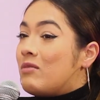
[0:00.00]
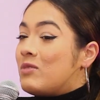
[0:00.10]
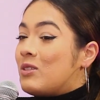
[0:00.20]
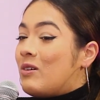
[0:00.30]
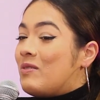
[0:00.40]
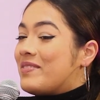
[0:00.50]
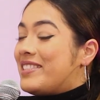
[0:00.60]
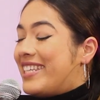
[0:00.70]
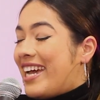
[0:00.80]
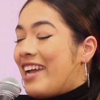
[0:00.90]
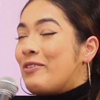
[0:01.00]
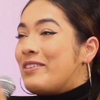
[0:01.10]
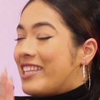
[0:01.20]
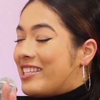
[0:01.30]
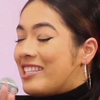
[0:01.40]
Um, mm-hmm. So I
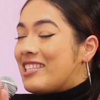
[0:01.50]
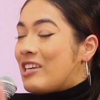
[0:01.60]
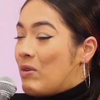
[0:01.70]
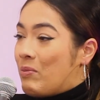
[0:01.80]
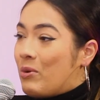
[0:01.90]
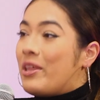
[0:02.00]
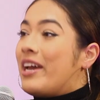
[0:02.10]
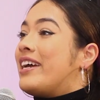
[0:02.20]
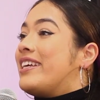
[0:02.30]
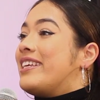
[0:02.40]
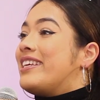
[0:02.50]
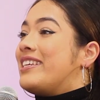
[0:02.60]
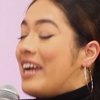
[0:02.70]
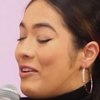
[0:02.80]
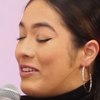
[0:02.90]
always like to tell people that
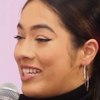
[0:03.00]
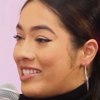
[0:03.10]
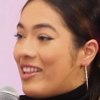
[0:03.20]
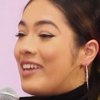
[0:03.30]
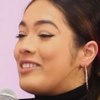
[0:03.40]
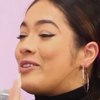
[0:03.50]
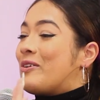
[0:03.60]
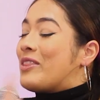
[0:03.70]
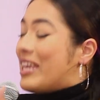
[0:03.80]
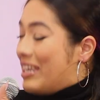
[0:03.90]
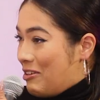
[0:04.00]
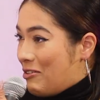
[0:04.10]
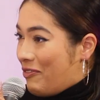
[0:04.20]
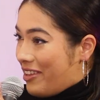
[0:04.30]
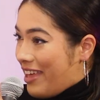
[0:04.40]
I know it takes a lot, so thank
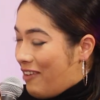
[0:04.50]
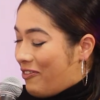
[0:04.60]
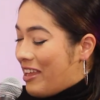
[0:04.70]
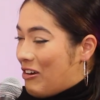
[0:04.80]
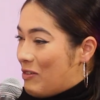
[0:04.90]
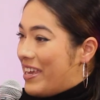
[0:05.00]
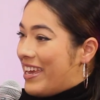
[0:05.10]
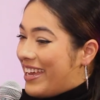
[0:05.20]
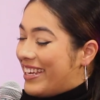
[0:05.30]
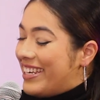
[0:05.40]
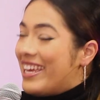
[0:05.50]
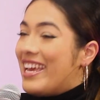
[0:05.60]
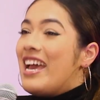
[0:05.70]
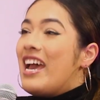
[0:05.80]
you for that, for allowing me yeah. in.